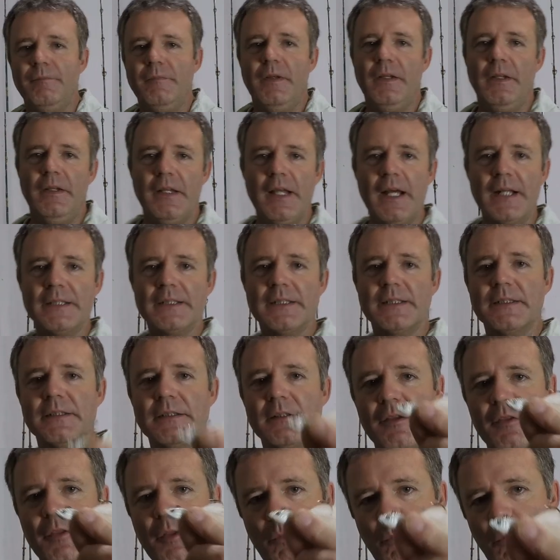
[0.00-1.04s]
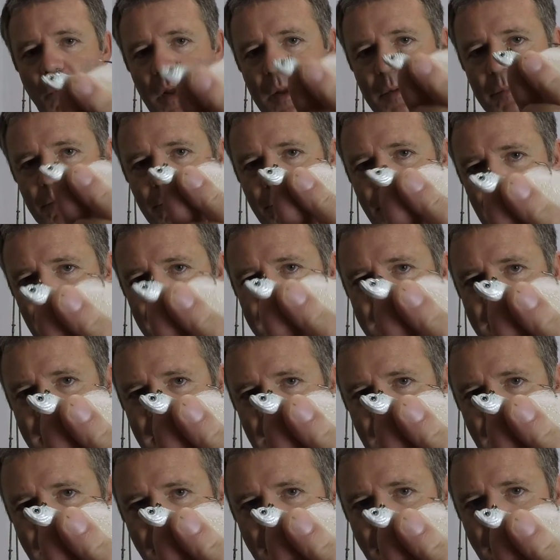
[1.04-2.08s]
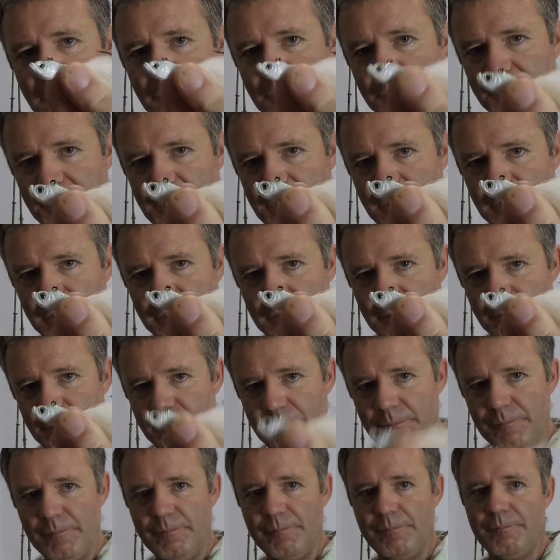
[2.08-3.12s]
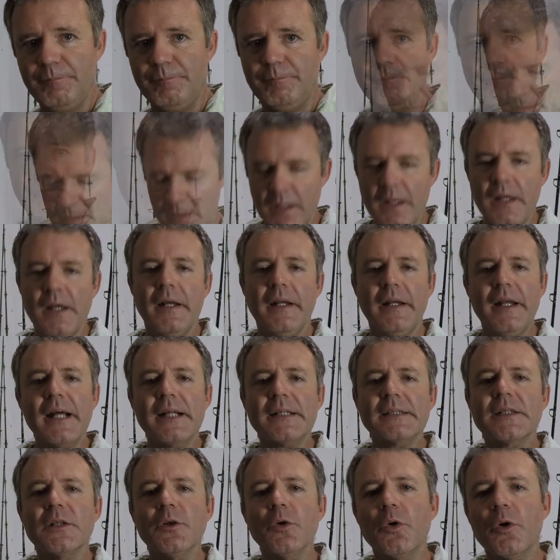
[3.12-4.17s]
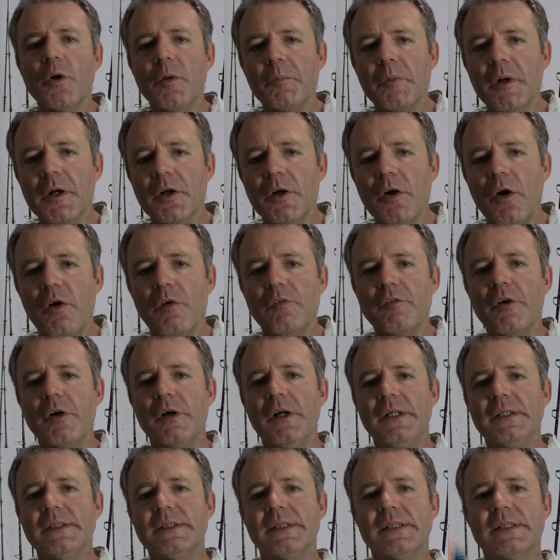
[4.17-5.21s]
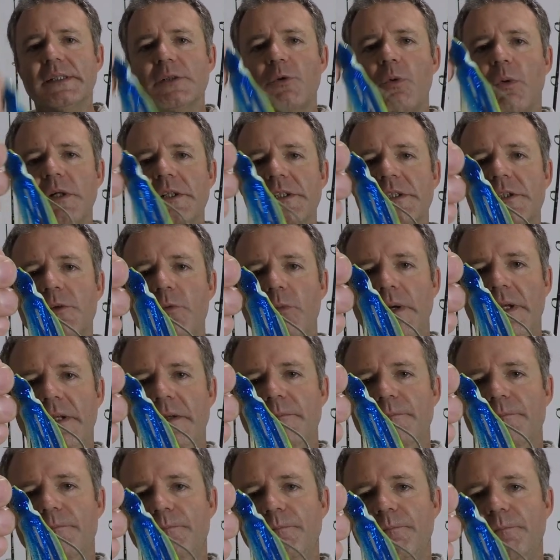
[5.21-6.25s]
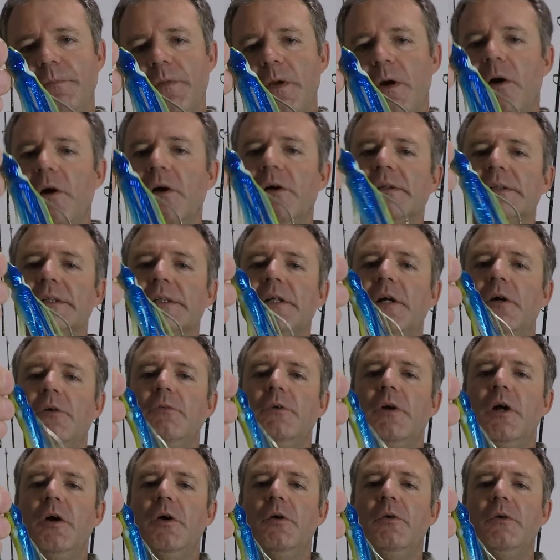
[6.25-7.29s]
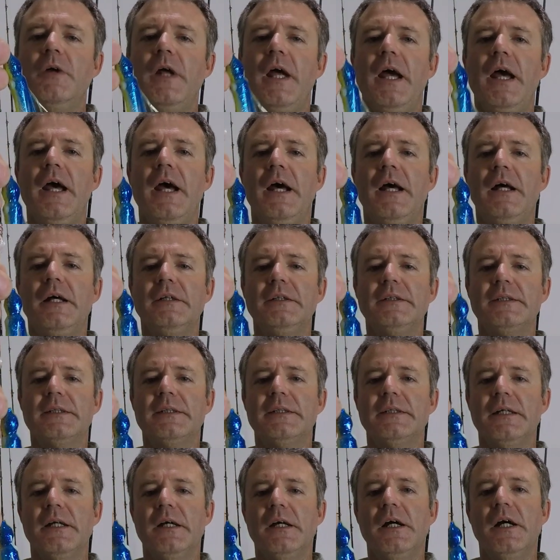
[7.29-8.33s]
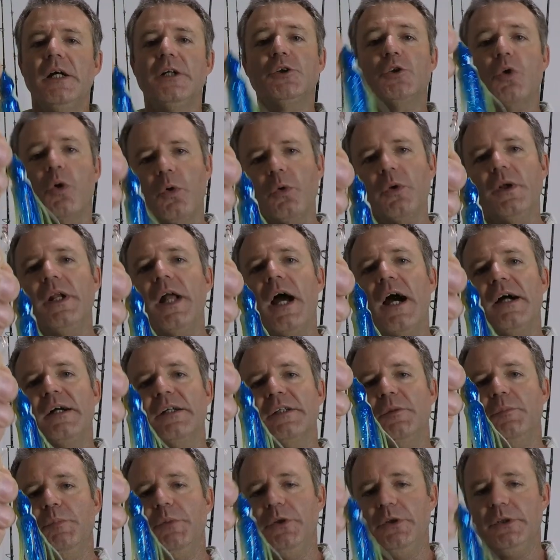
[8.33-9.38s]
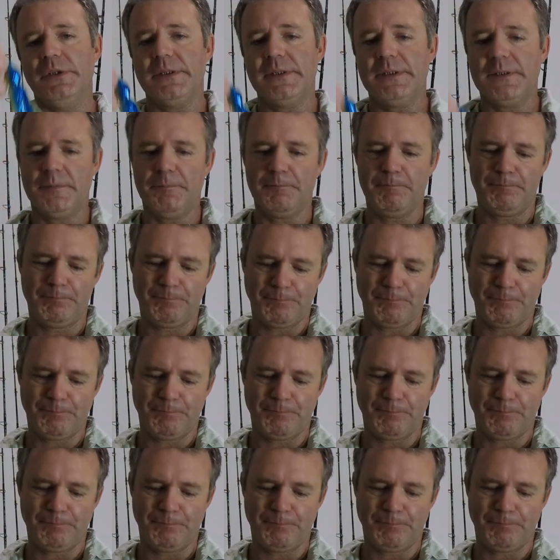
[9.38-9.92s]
And that's the white bucktail jig. Next lure I'm going to go over is a squirt squid, also known as a trolling octopus.